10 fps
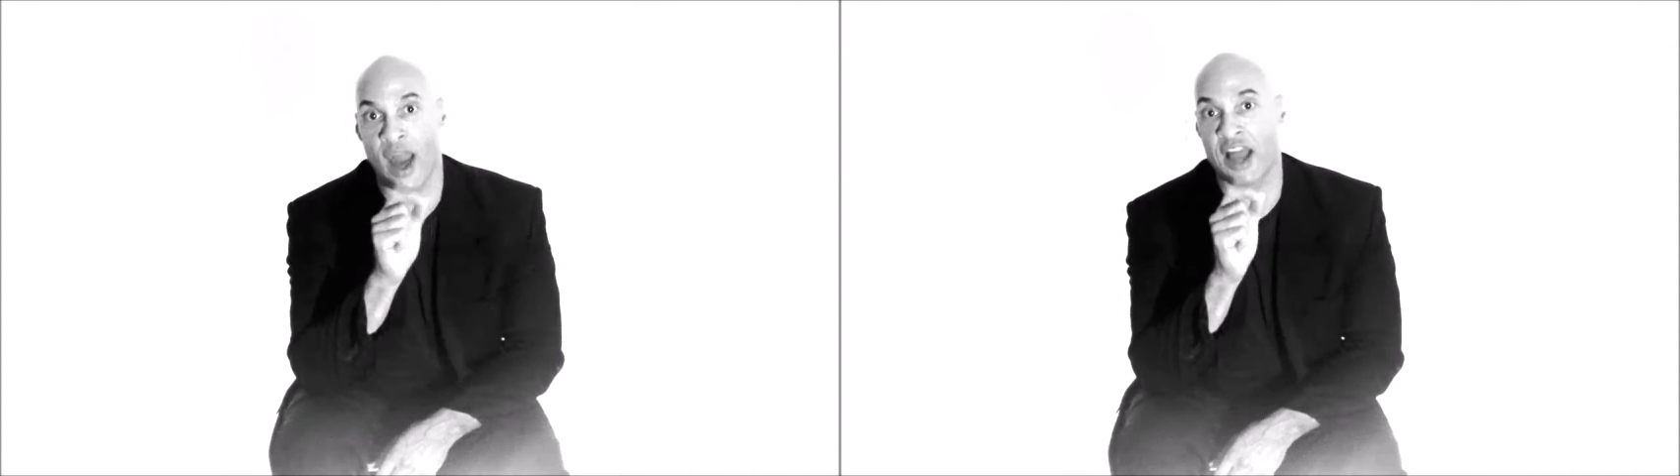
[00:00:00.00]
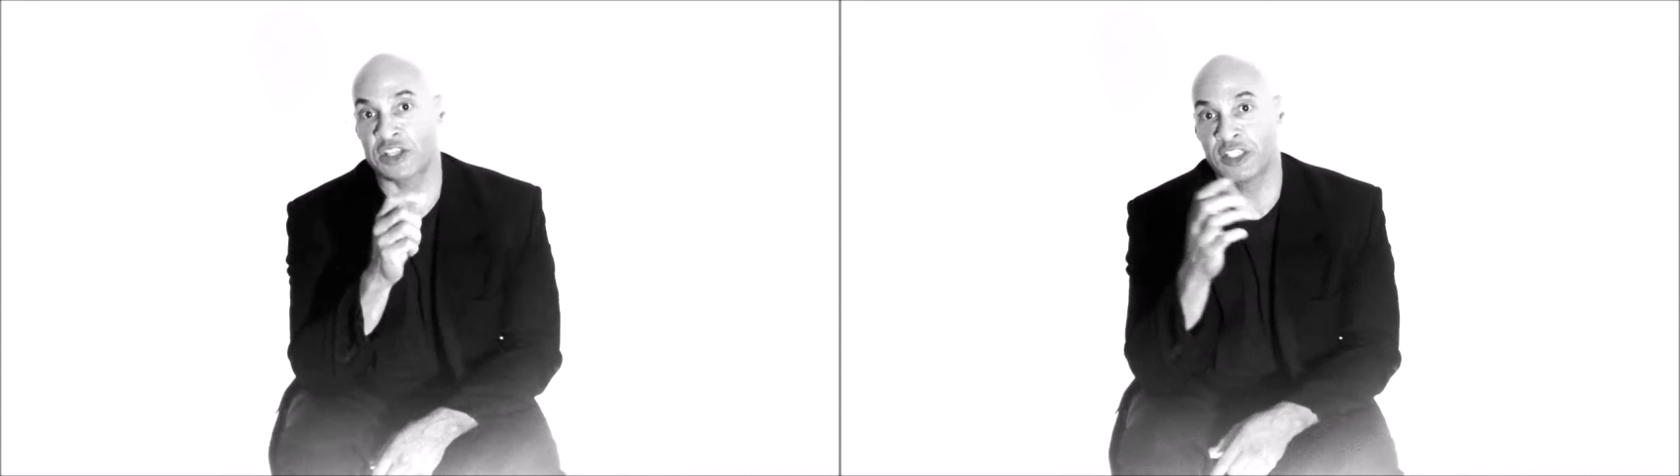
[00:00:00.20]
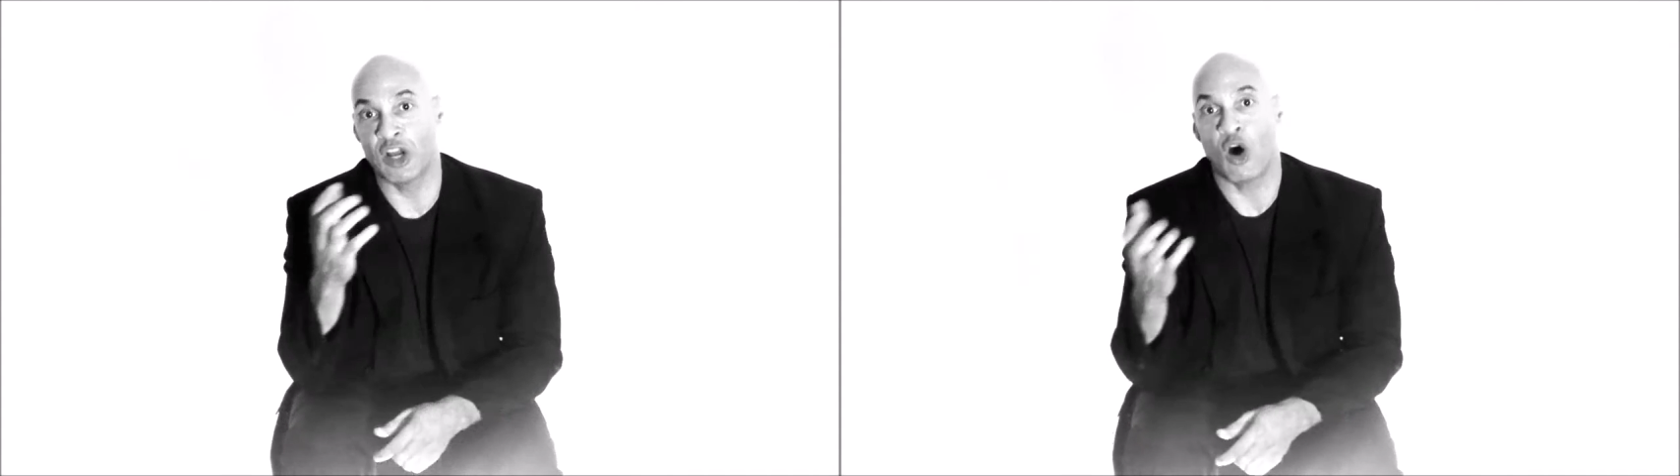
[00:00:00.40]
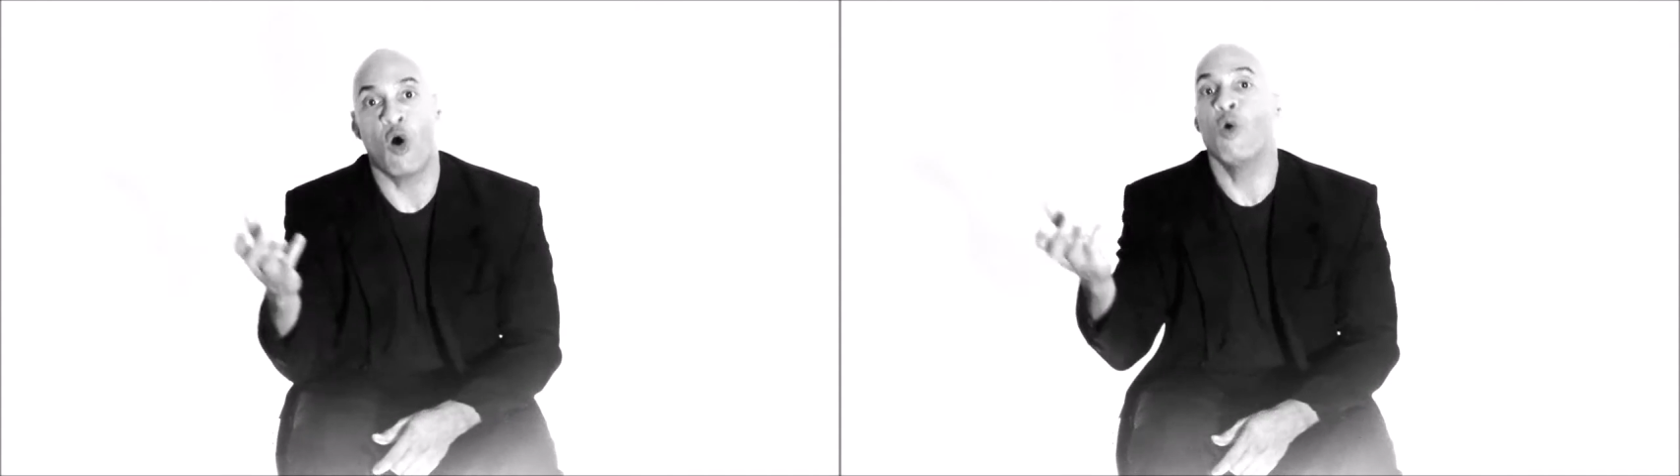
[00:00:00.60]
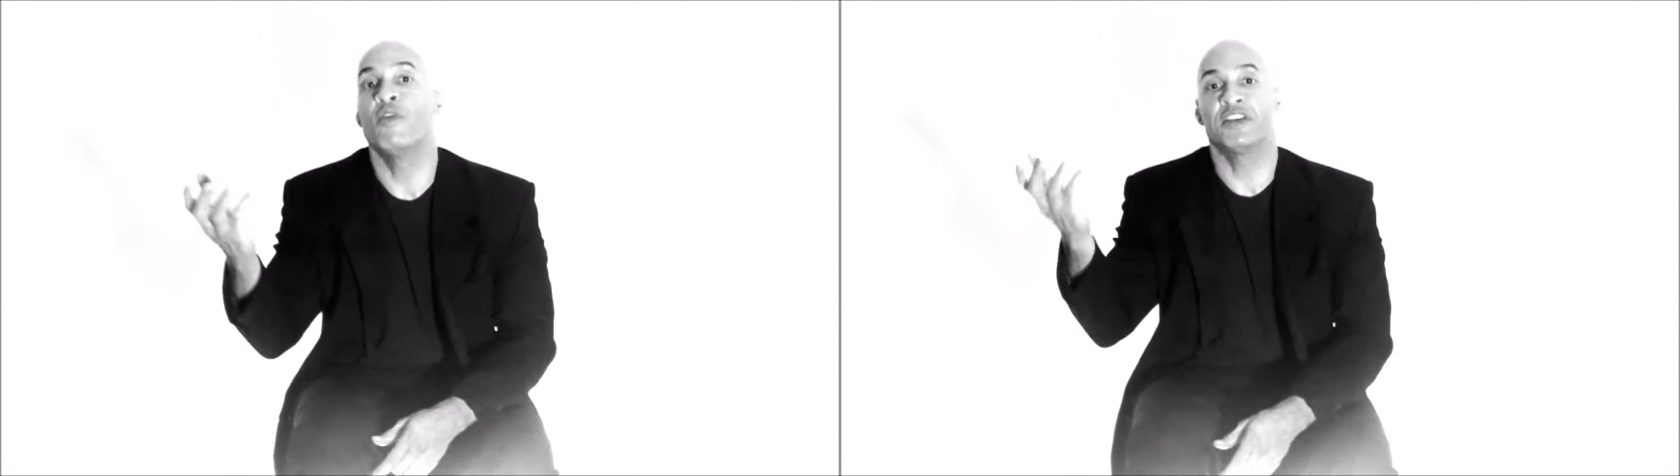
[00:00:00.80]
are actually
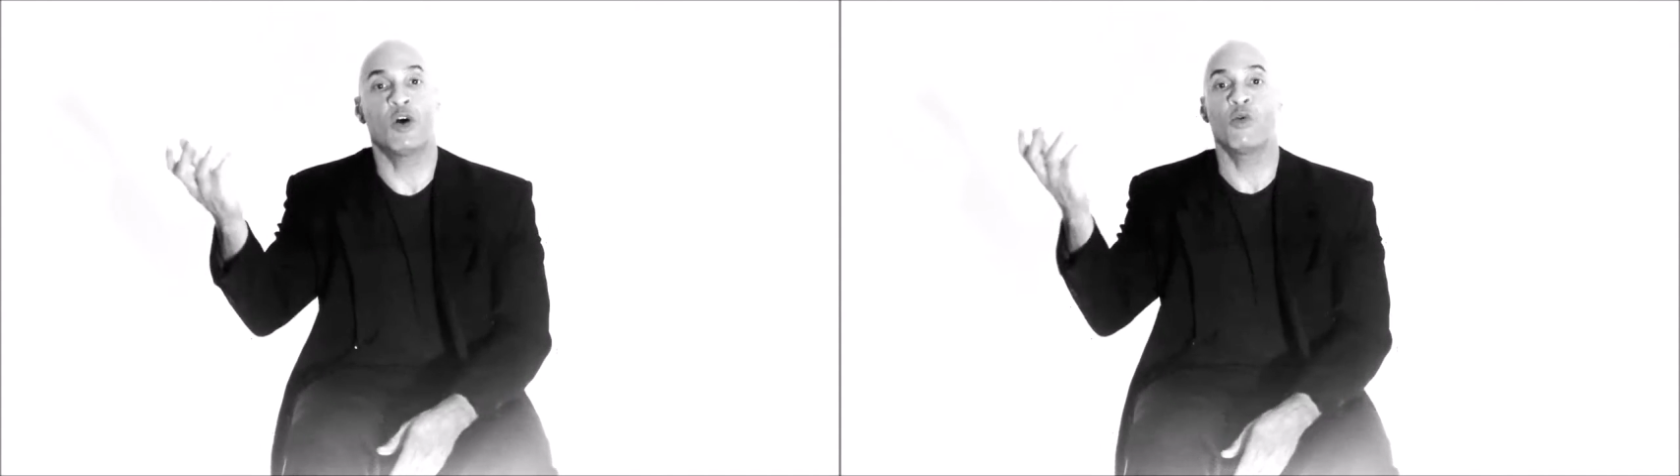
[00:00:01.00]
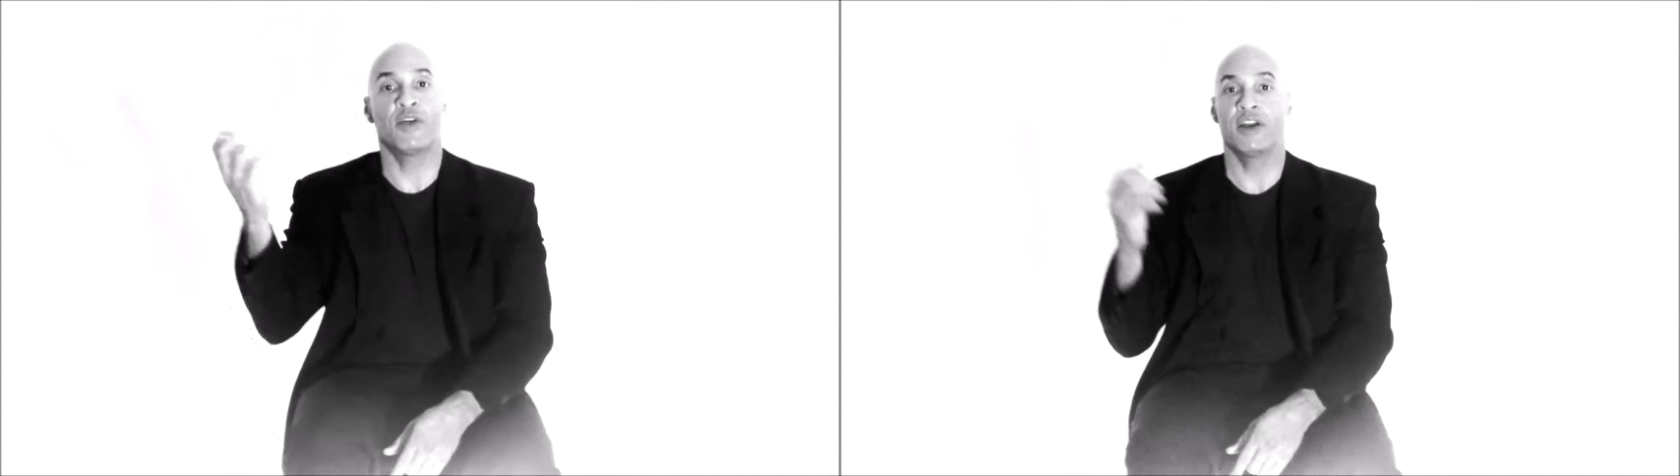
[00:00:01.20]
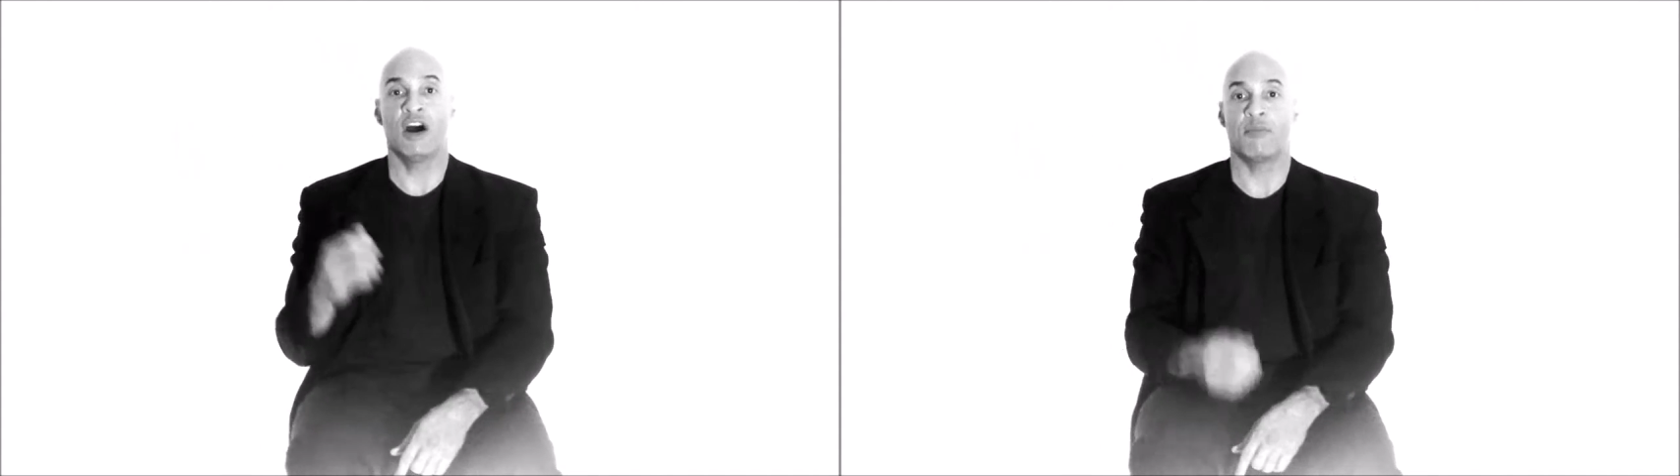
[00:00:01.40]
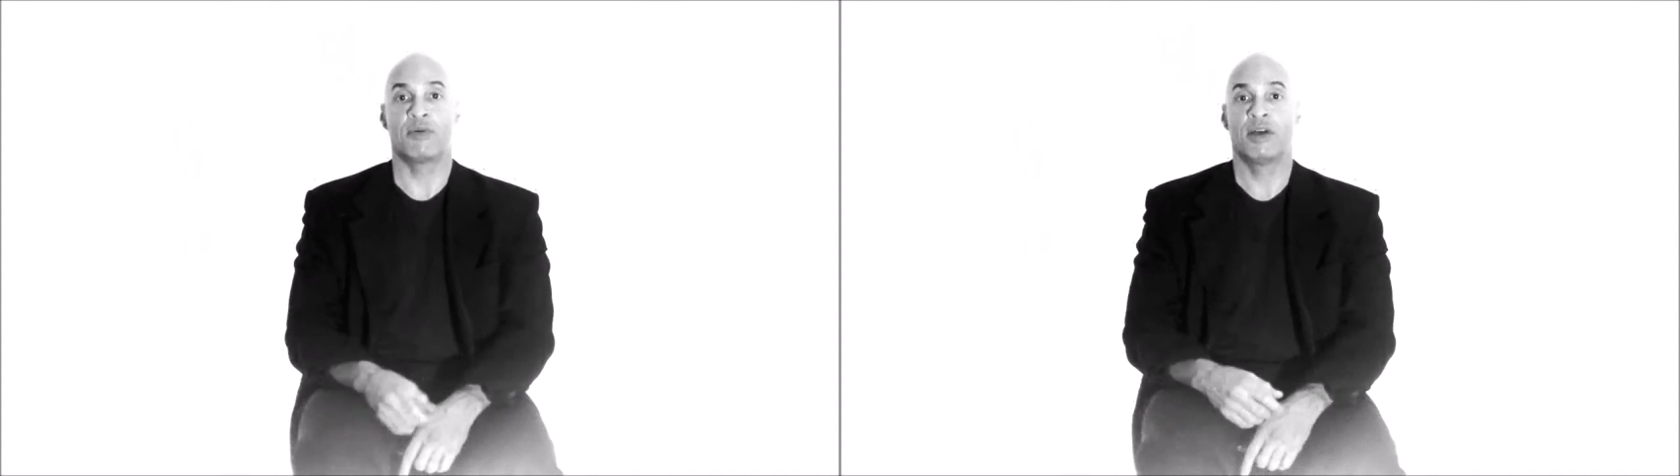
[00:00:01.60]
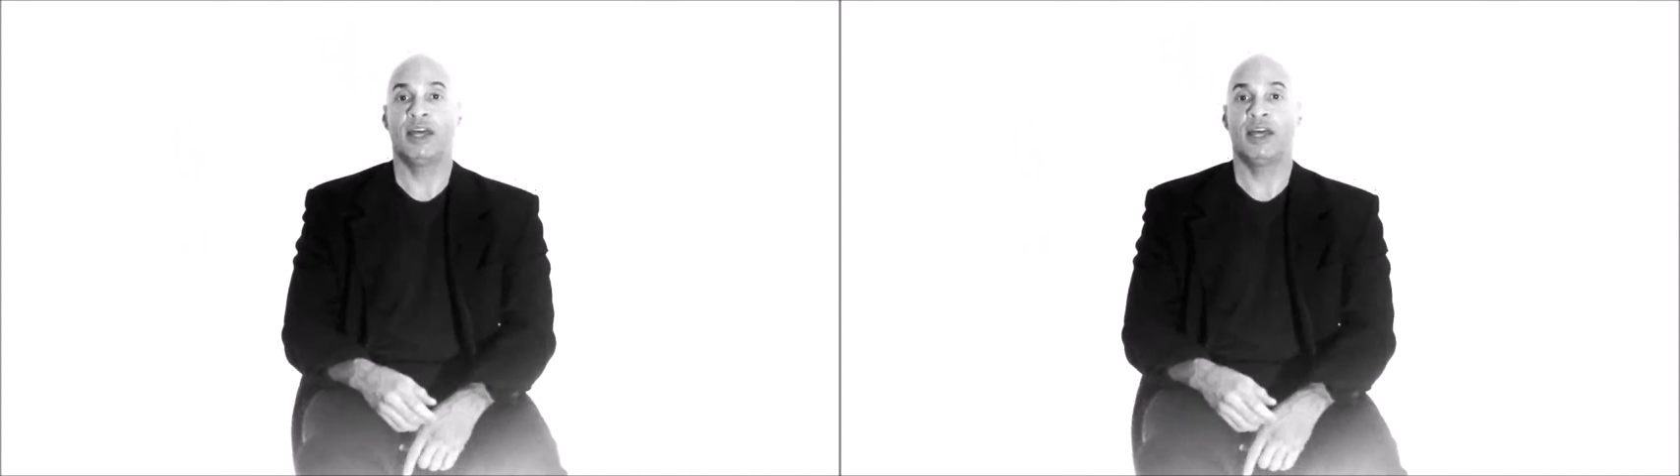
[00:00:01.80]
holding this whole thing up.